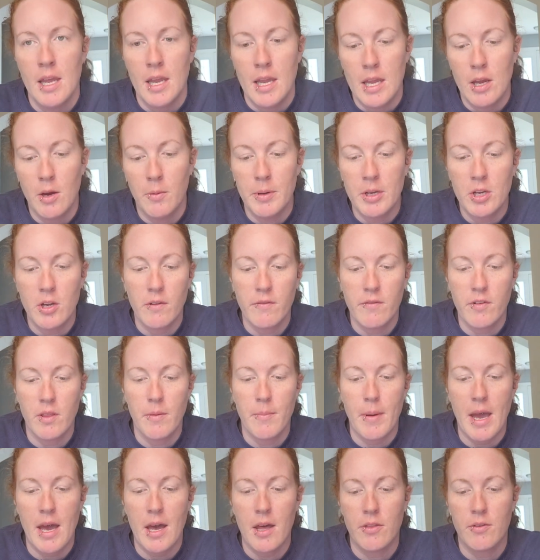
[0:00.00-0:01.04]
it'll be good for the
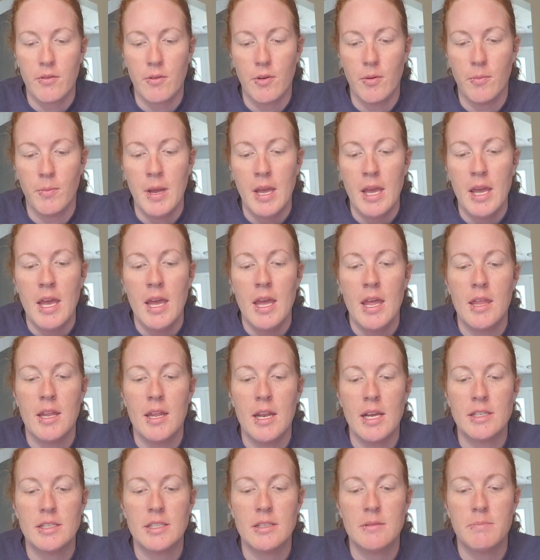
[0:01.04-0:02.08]
bathroom. The
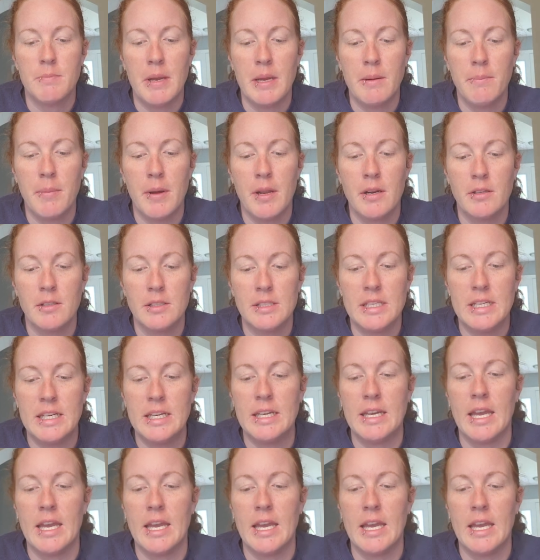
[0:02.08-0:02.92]
next is Pink Petal Tea